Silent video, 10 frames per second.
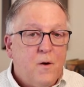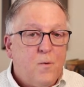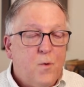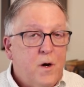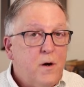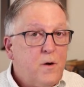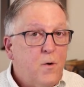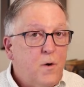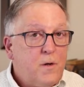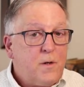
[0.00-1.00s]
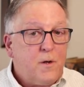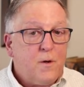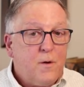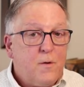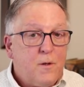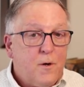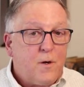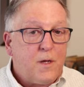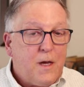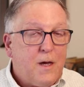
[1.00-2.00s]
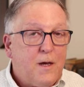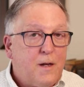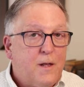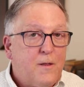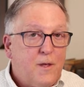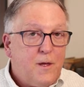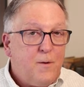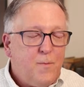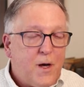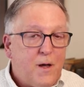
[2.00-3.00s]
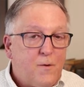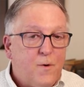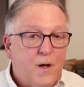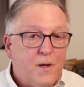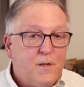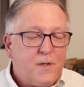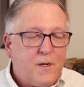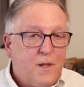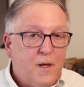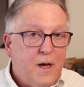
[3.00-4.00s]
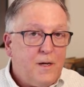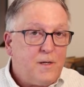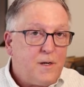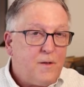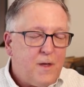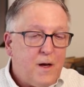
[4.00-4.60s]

we're going to look at the bank reconciliation.